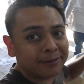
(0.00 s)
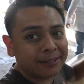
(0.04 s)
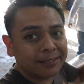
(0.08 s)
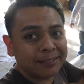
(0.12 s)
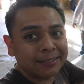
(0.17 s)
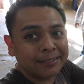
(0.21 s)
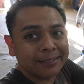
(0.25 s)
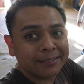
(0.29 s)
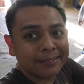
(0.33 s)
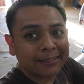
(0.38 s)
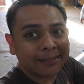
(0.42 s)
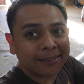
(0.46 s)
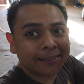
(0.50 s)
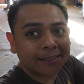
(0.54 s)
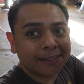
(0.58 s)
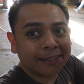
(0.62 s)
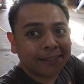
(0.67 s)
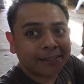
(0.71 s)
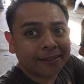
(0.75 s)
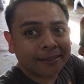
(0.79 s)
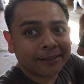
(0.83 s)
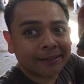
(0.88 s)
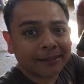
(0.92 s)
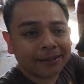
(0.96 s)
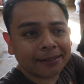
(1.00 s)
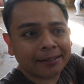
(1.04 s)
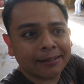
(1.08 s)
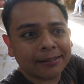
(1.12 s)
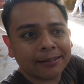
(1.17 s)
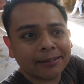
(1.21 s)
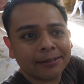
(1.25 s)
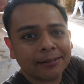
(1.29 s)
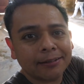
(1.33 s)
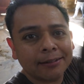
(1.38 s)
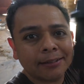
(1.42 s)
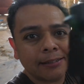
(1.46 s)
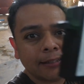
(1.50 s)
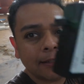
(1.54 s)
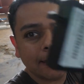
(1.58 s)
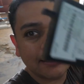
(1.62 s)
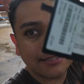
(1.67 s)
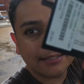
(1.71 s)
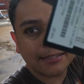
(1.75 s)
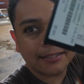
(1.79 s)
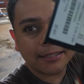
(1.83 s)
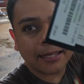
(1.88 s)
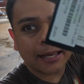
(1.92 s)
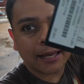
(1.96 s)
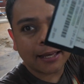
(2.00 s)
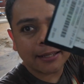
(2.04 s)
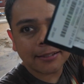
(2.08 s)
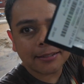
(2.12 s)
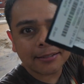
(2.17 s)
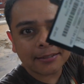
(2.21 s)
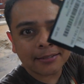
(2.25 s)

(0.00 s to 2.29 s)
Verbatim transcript: ones. Look at these guys.